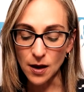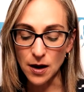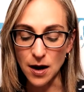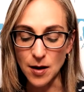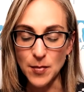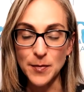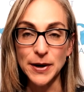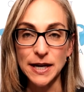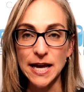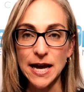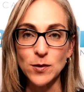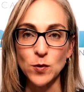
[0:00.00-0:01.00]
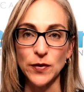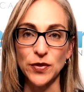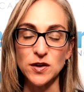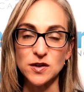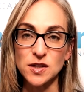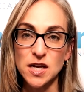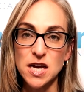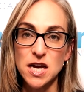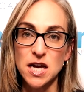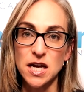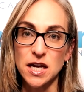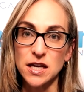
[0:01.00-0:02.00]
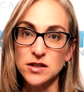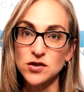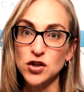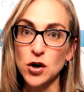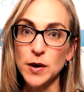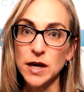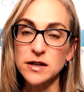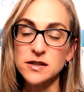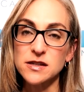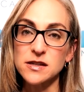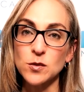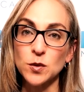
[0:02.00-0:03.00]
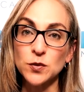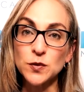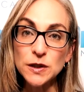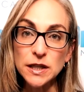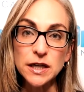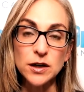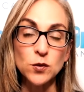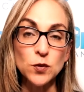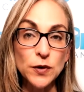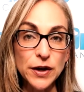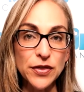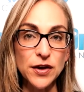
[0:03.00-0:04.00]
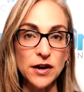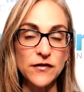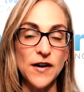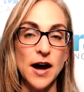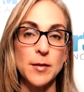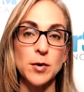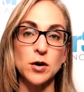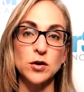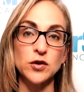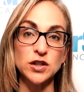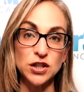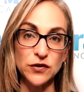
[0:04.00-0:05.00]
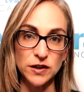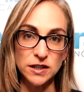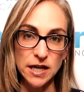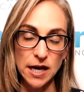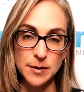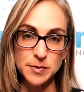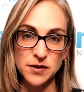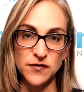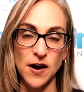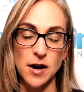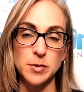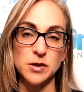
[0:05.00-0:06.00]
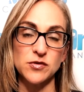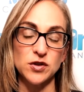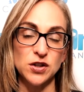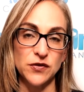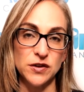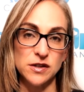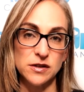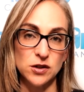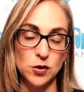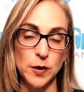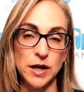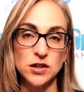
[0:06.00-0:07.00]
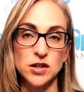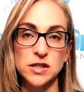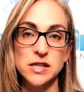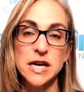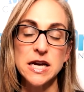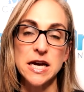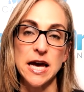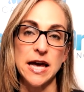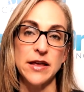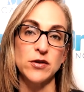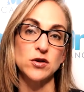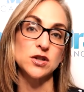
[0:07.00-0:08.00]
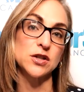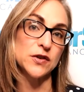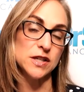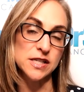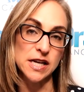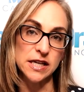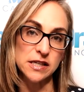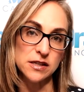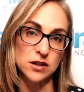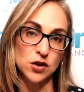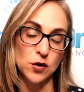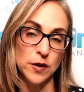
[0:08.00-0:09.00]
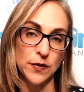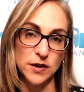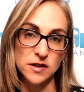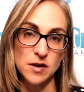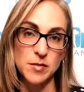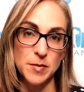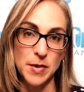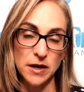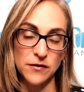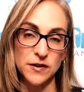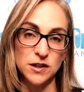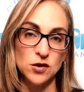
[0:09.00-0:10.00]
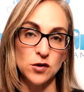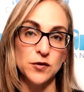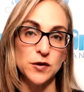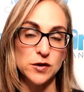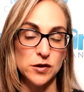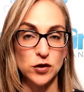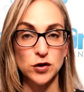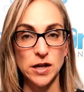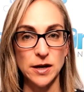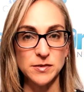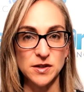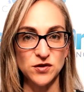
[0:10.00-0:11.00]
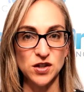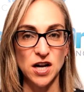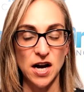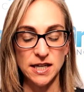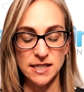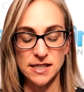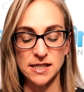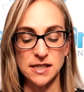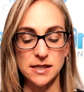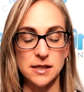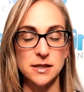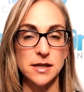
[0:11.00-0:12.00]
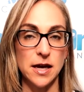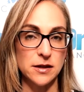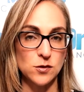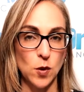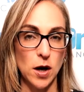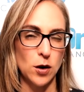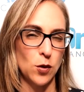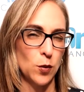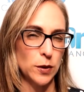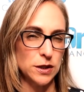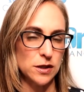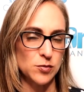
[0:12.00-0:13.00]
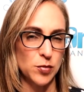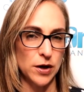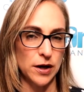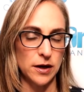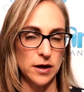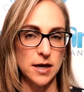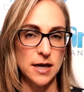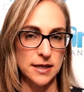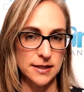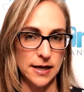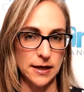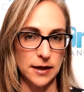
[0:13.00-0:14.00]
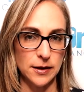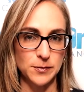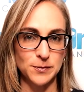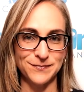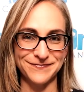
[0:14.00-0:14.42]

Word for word: But again, what this is showing us is that we really can rethink fiber, the different types of fibers for different situations, and there are different studies that show that this can be beneficial for certain types of GI diseases as well, which is pretty exciting.